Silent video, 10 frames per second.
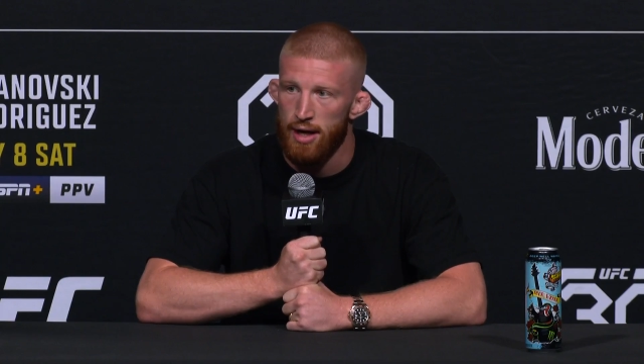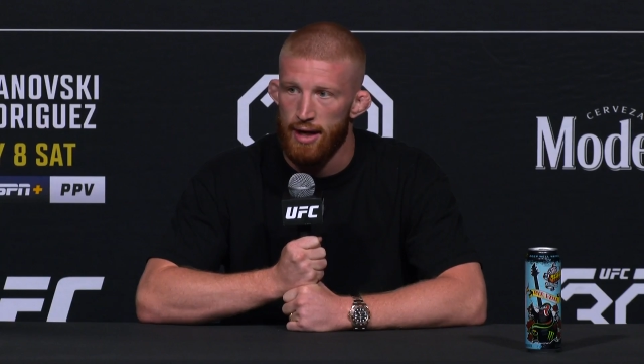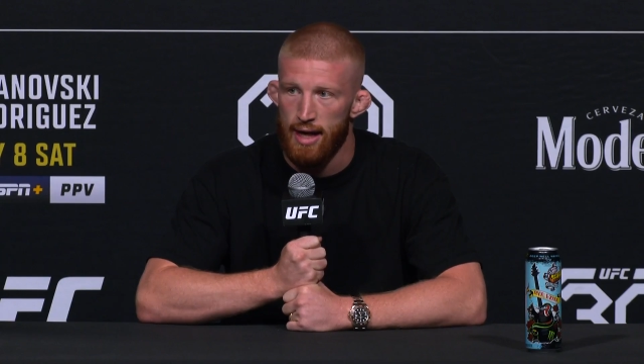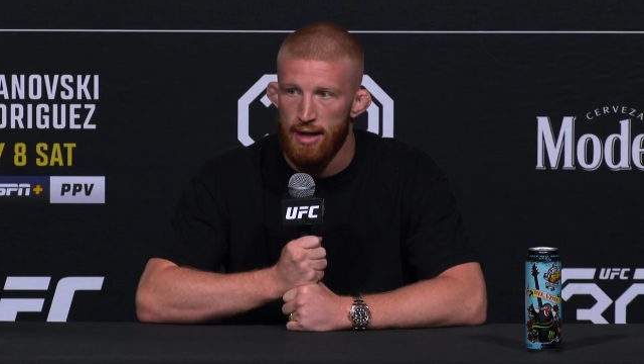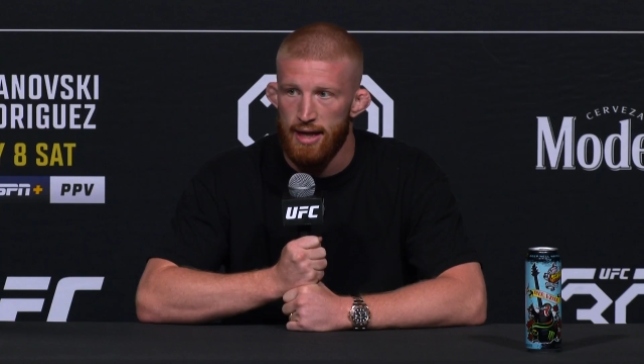Like,
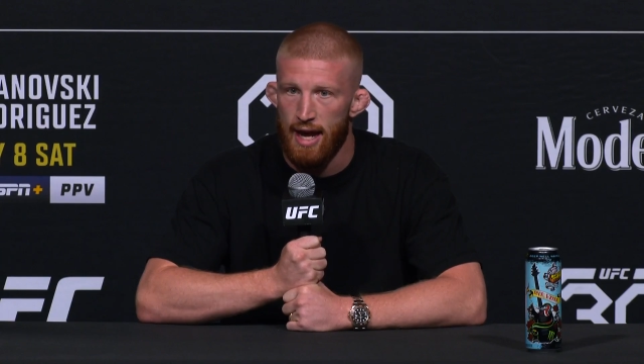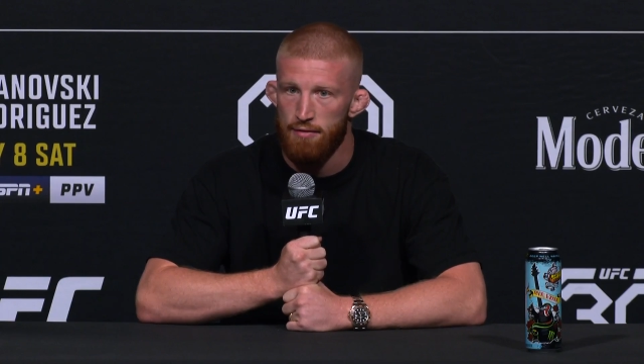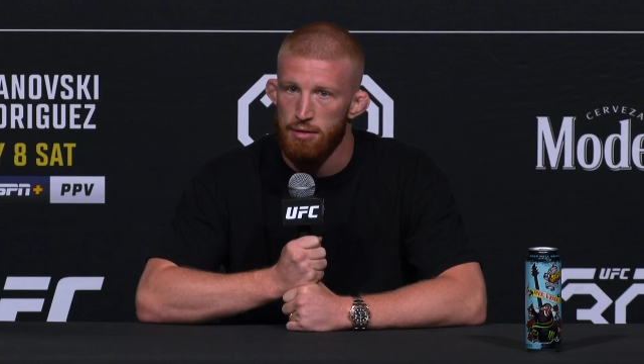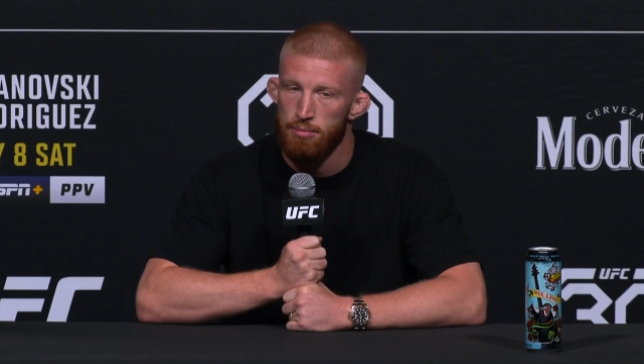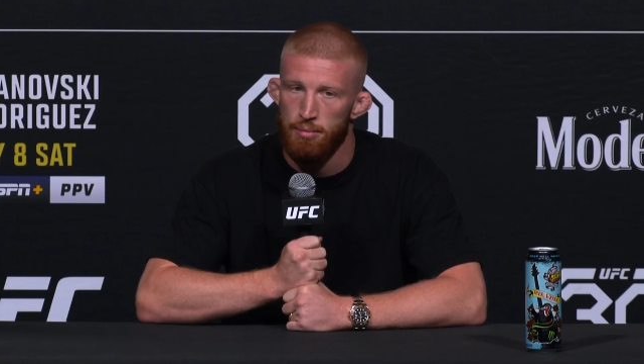I like
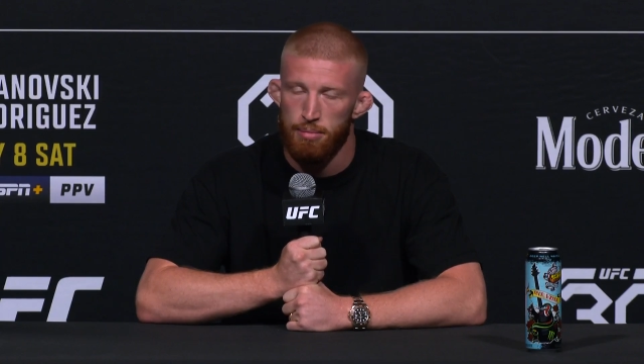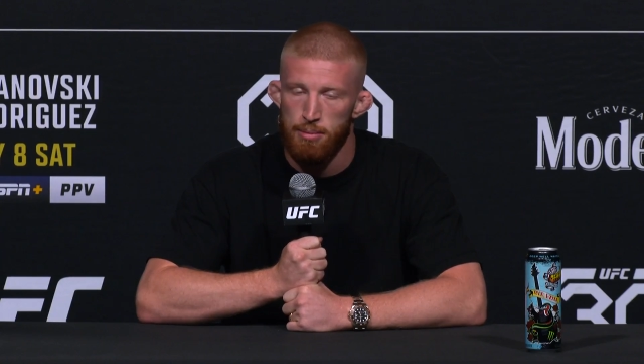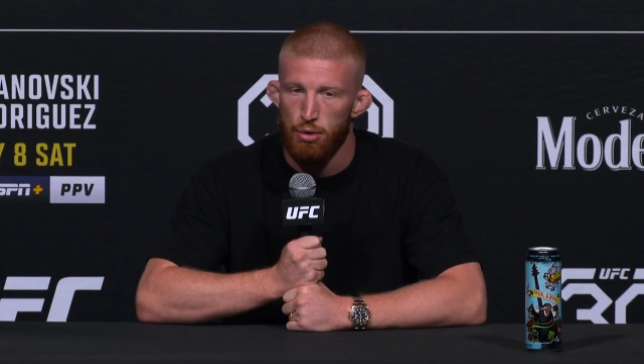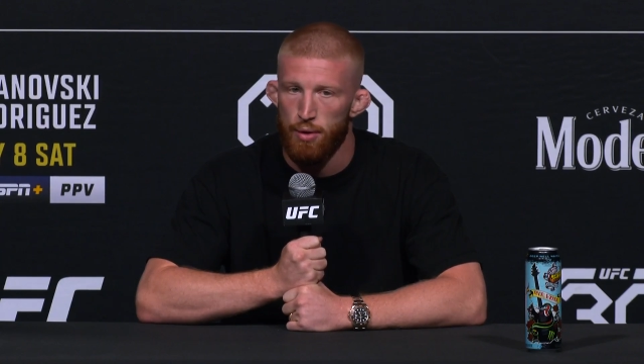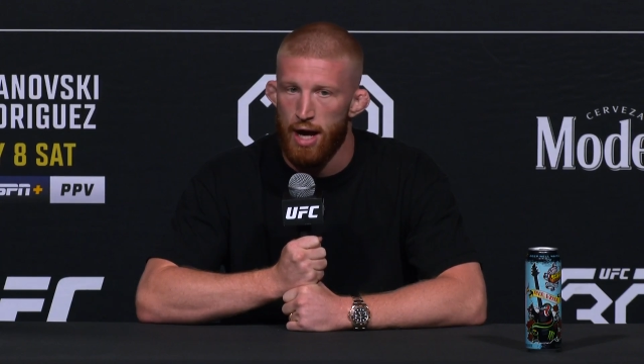having
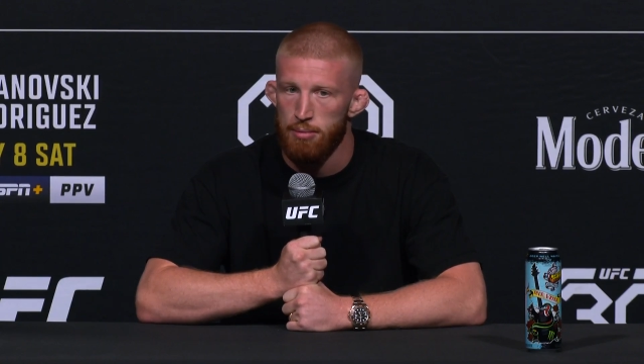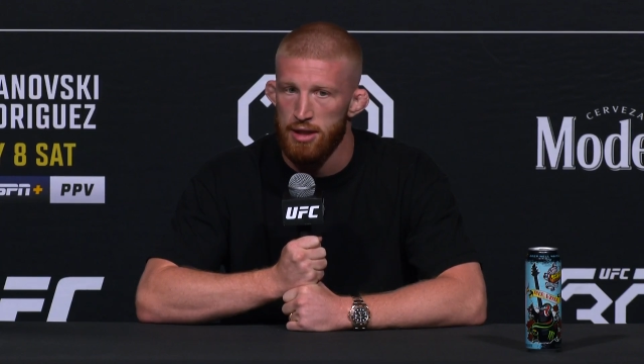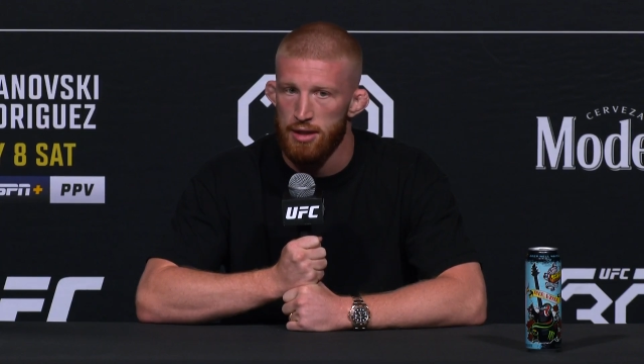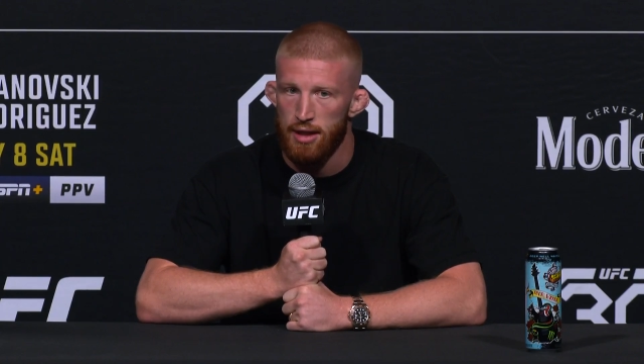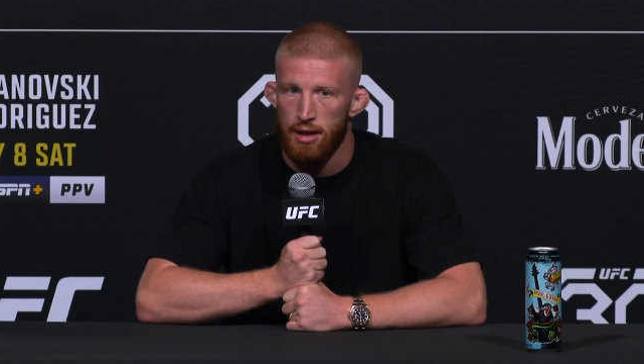people around me
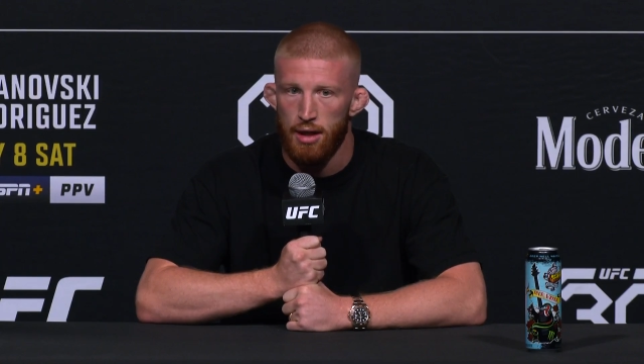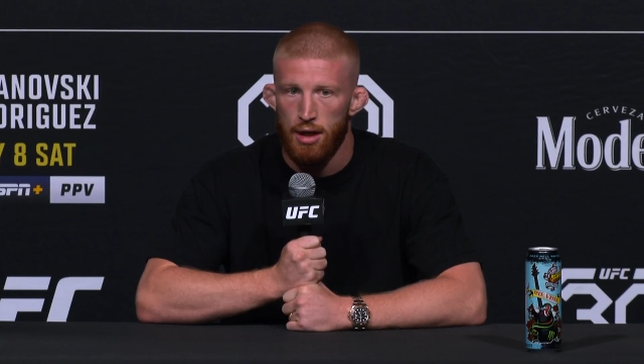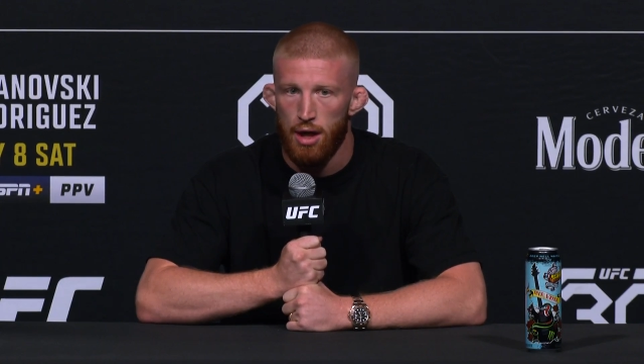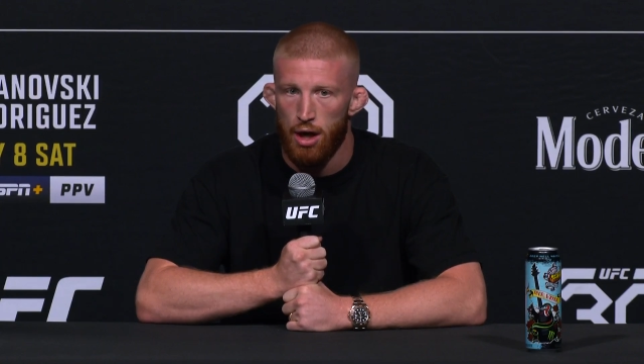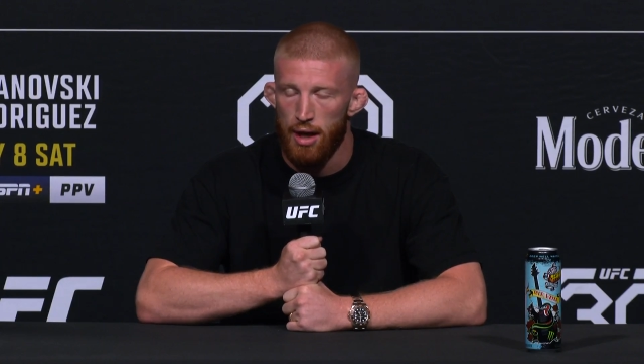that
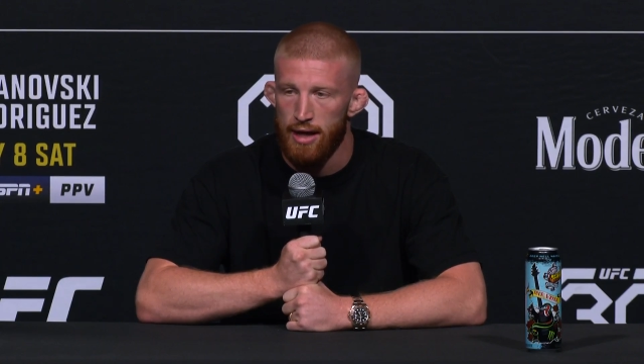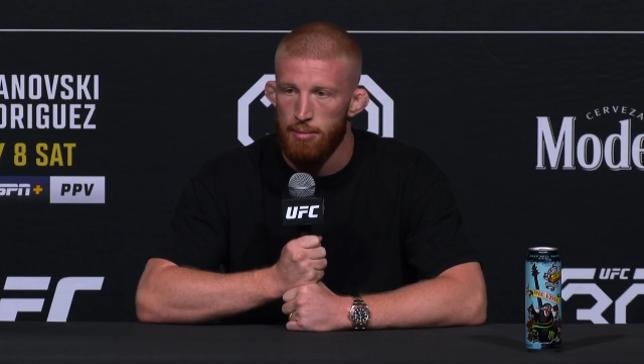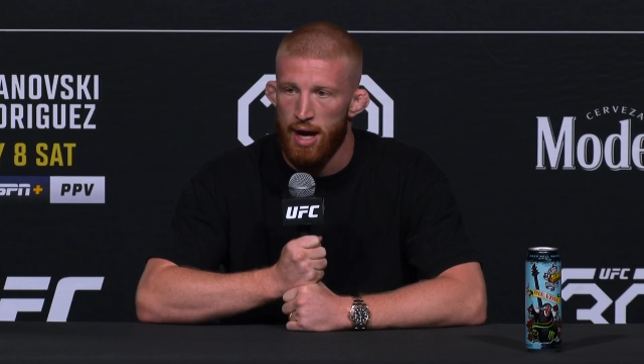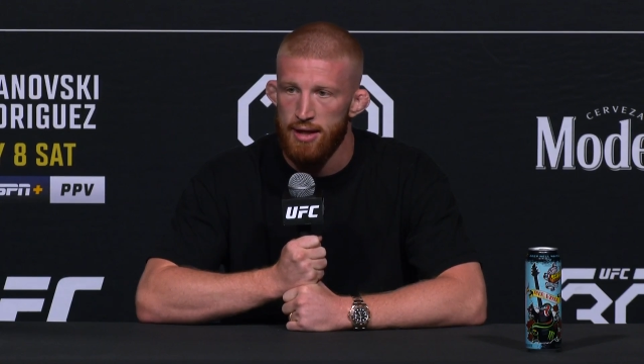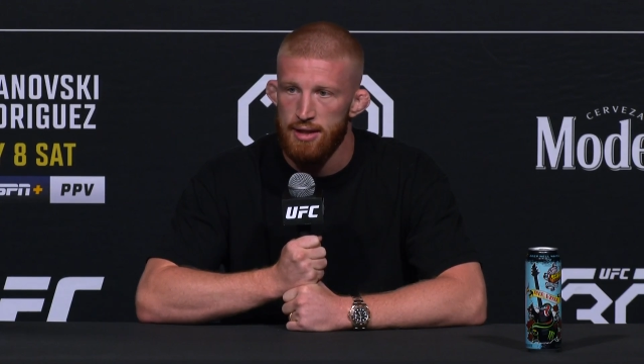are
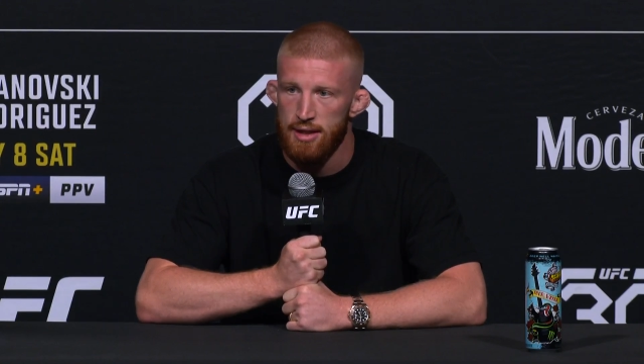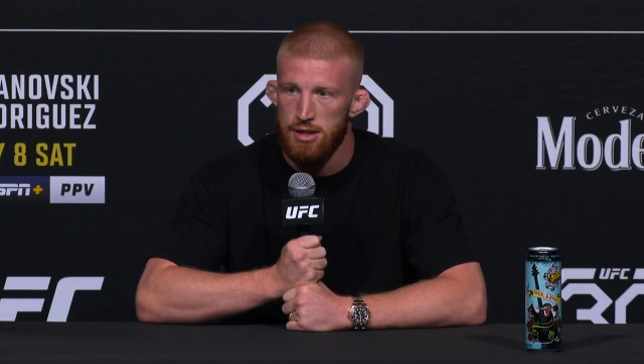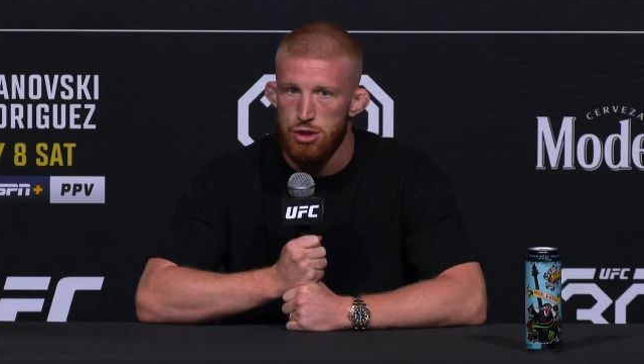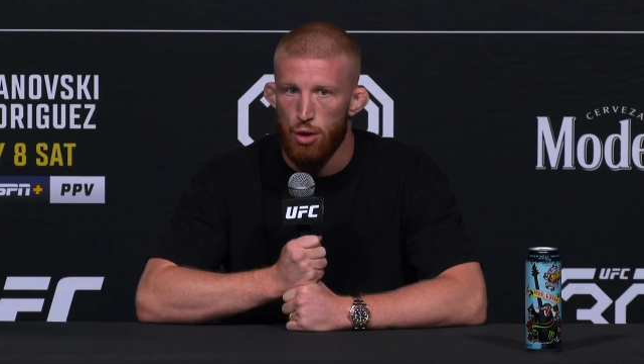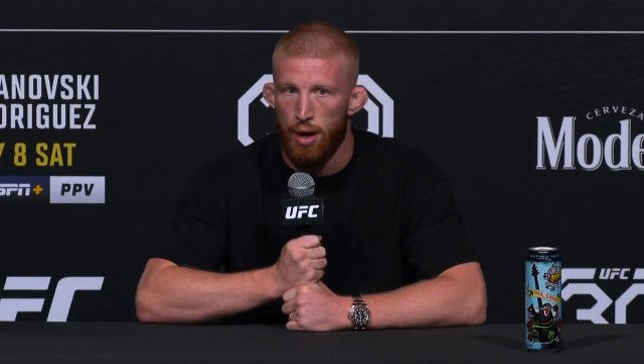like-minded, and
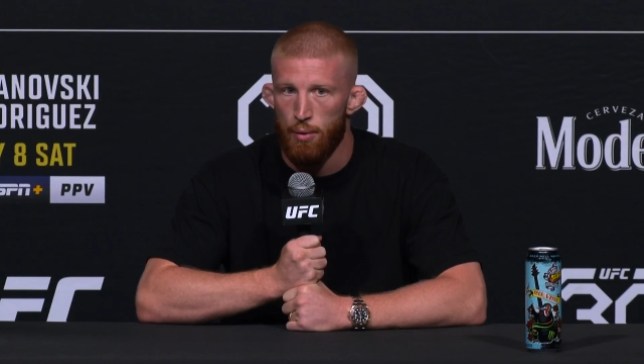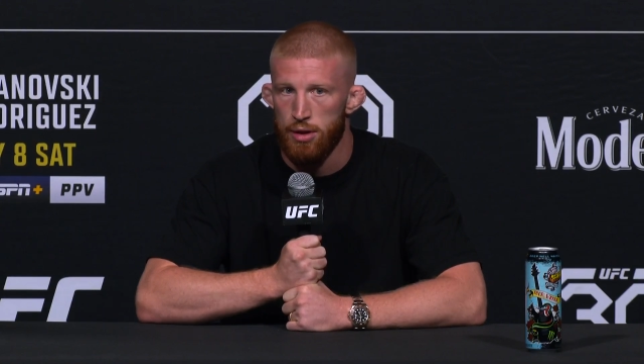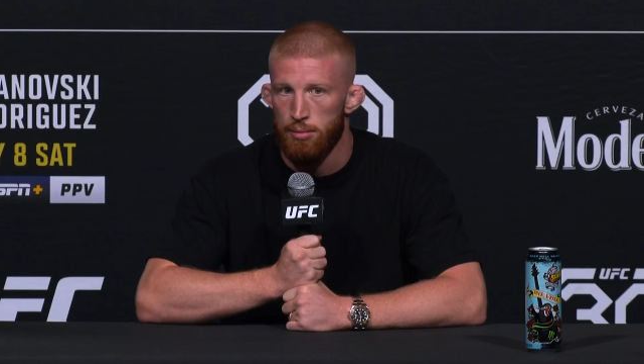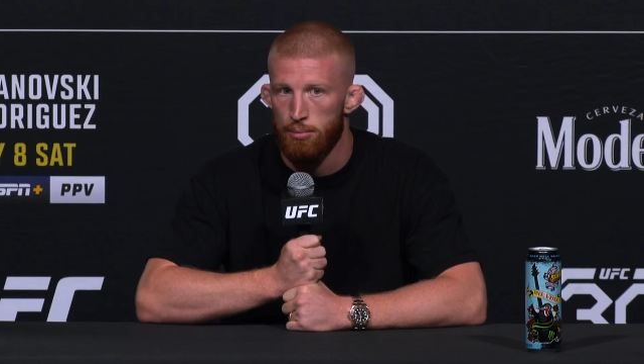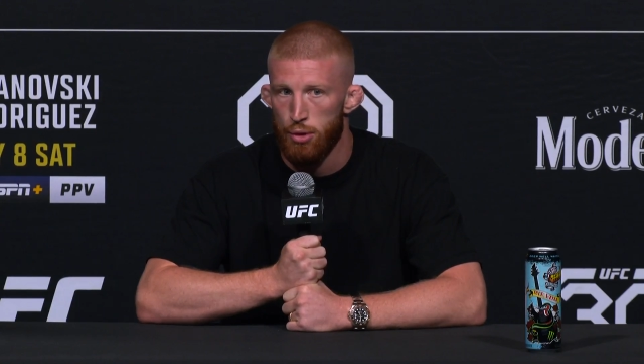so I want
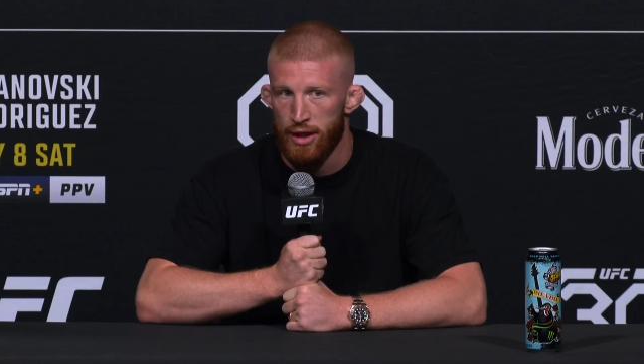to bring